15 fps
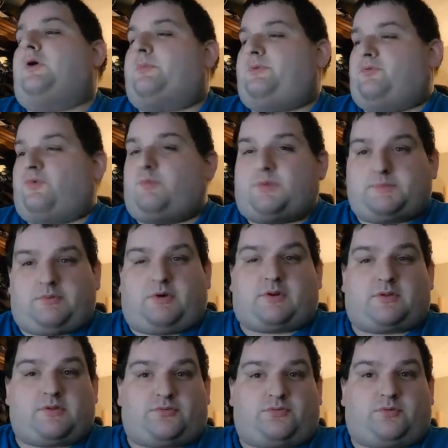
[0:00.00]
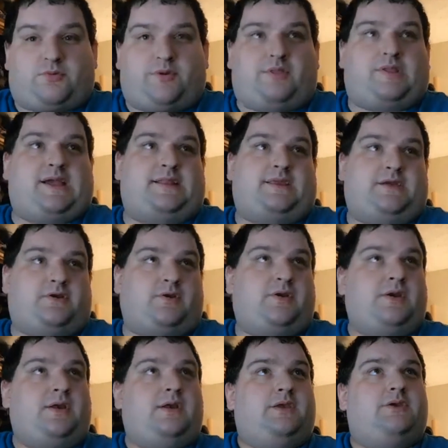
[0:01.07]
purpose for one part of the storyline here,
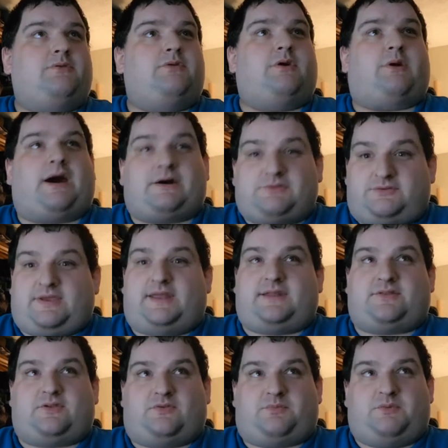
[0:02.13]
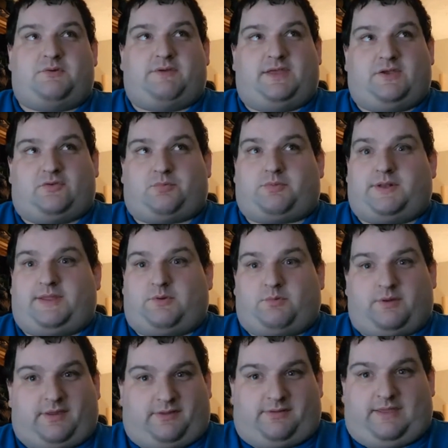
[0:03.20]
you know how dated this movie is pretty
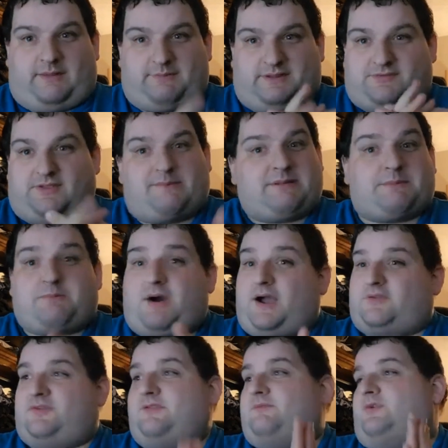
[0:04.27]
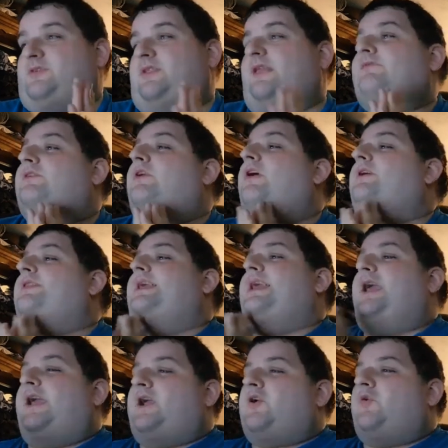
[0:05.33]
quickly. I mean, celebrity boxing wasn't even on the
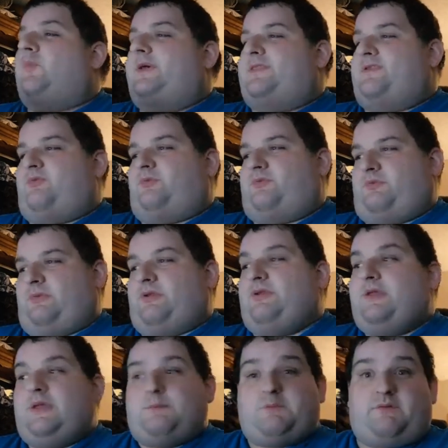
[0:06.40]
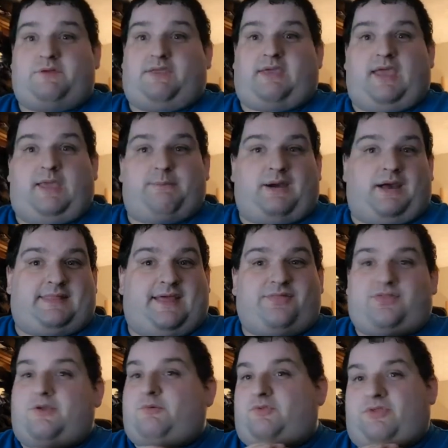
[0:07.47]
air when the movie came out.
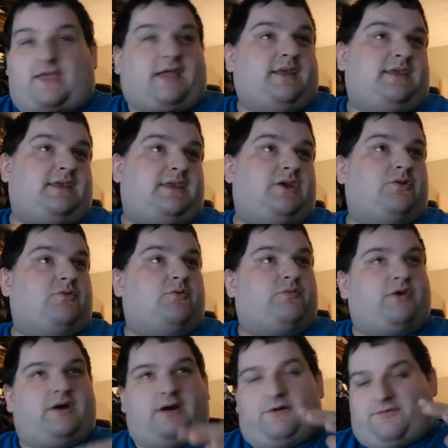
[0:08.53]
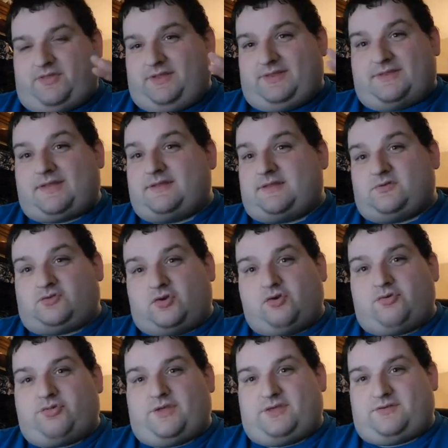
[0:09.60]
That thing was like a year of a thing that they did
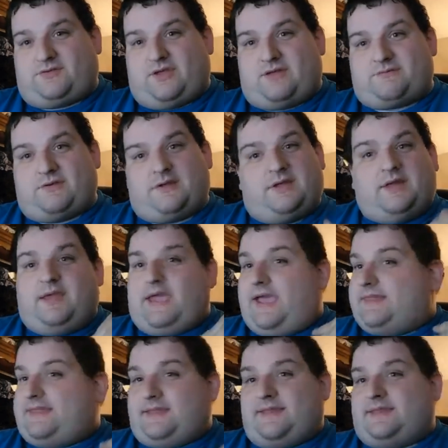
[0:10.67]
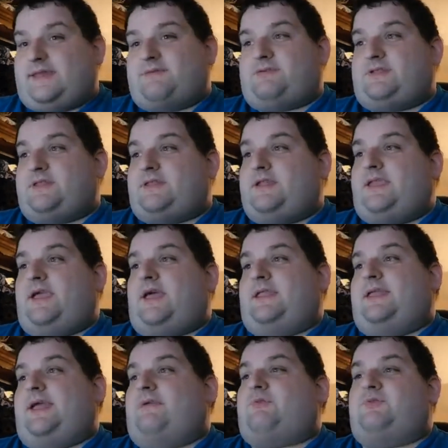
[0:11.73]
two things of, and then they never did it
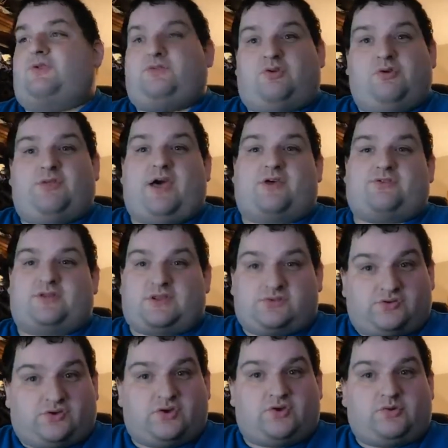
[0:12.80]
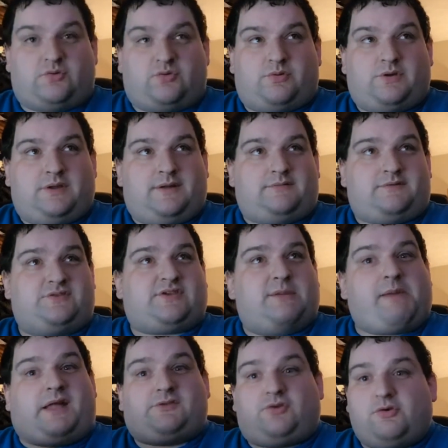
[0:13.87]
again. That was in 2002. This
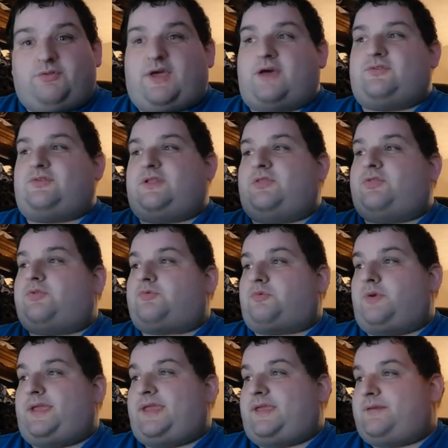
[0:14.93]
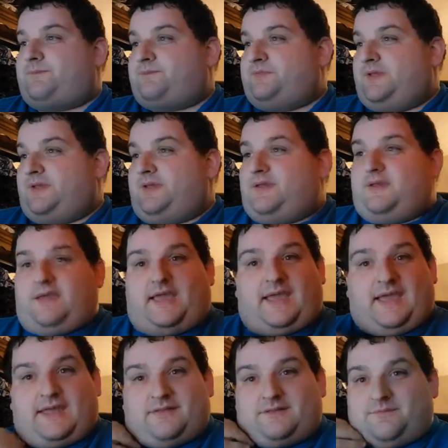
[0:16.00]
came out in 2003,
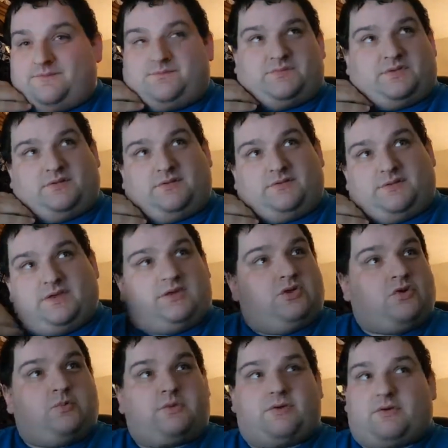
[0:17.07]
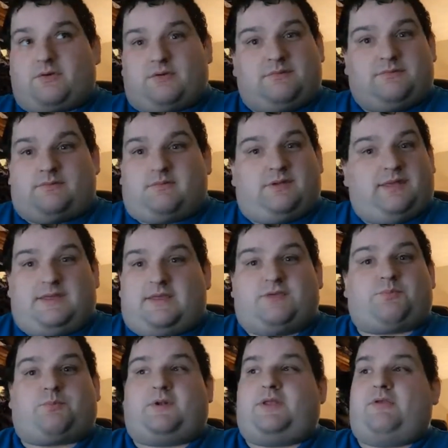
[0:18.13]
and the humor
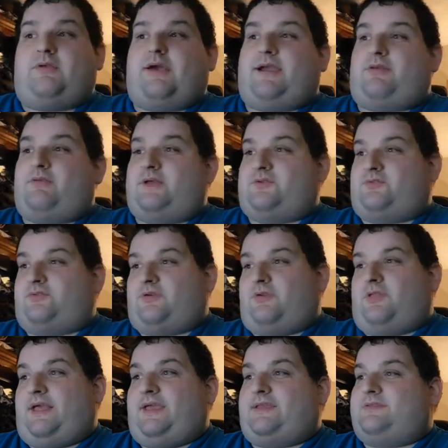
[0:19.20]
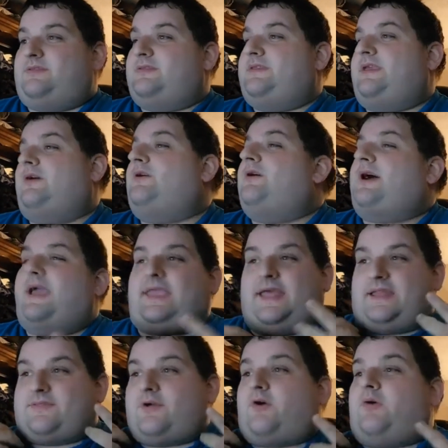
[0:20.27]
is pretty lackluster. Like, I
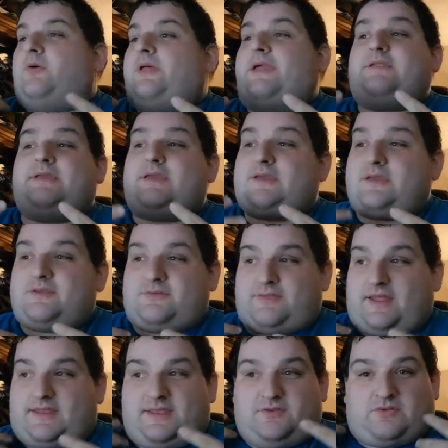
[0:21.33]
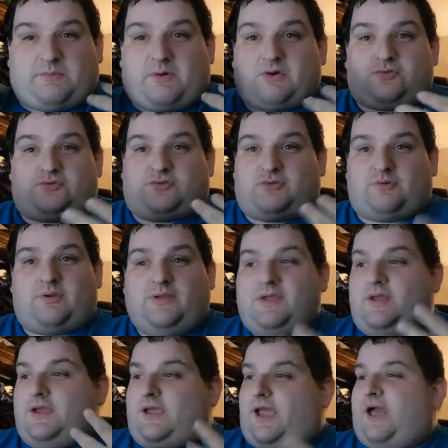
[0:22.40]
get it, the whole idea is that he's supposed to
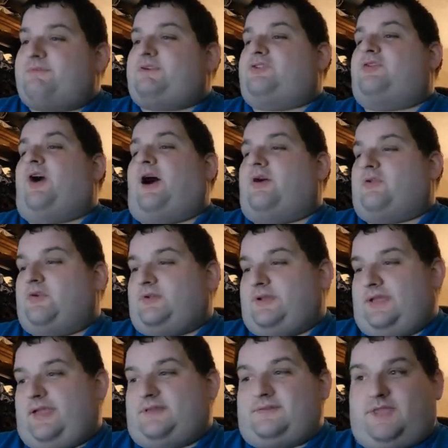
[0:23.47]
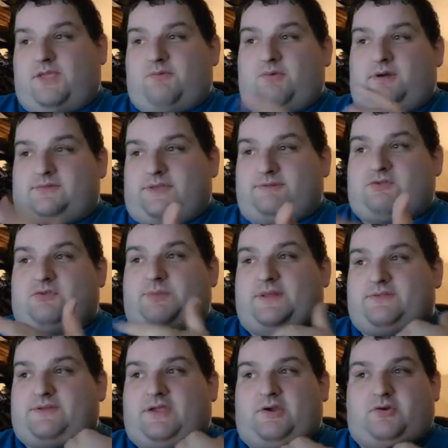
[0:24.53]
have a childhood again, David
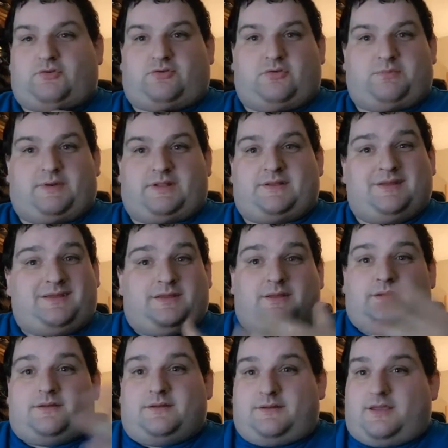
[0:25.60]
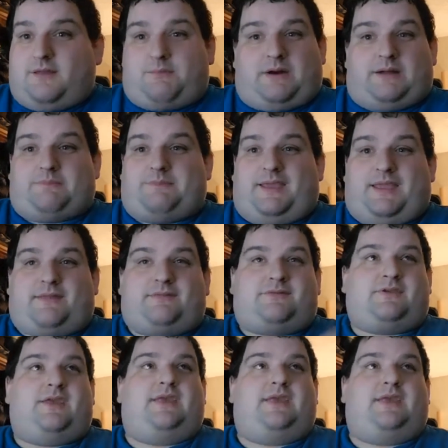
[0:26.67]
Spade's character, but come on, man,